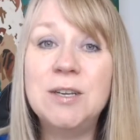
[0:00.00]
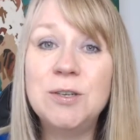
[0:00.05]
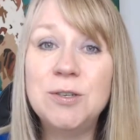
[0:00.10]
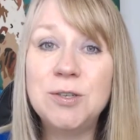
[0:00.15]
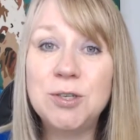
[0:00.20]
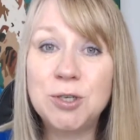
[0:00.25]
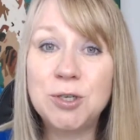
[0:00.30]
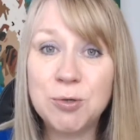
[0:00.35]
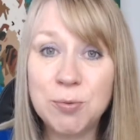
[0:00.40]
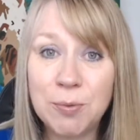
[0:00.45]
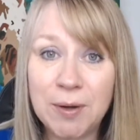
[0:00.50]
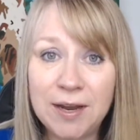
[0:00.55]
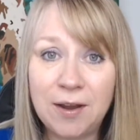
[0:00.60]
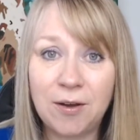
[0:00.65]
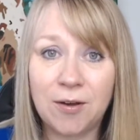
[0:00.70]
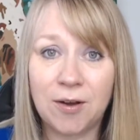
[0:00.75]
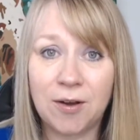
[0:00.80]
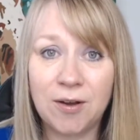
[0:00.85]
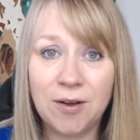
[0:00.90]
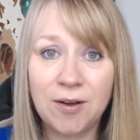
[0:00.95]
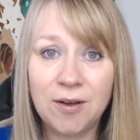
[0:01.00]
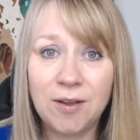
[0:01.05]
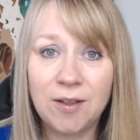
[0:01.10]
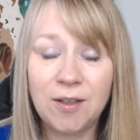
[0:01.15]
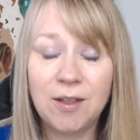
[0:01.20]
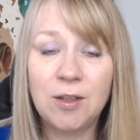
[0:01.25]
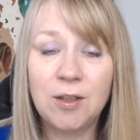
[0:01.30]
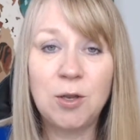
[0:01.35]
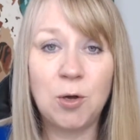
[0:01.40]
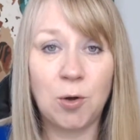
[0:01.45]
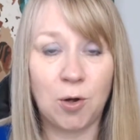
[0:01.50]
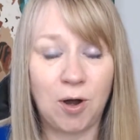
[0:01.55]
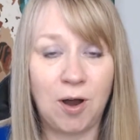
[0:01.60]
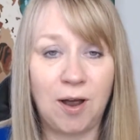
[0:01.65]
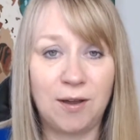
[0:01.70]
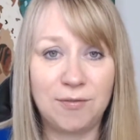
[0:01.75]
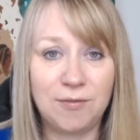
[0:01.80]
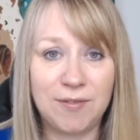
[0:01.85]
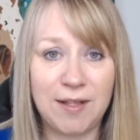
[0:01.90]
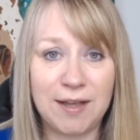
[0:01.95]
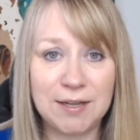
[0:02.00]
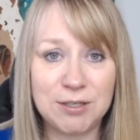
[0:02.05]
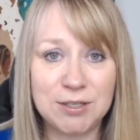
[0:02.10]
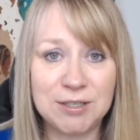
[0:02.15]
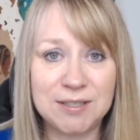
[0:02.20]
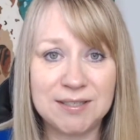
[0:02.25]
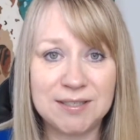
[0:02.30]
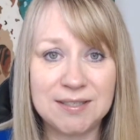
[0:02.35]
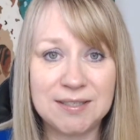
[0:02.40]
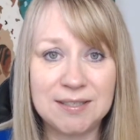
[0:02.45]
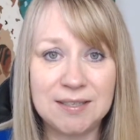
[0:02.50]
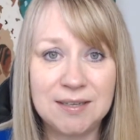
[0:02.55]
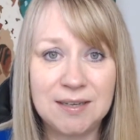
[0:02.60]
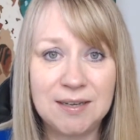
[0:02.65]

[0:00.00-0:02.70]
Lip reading: trigger your hot flashes.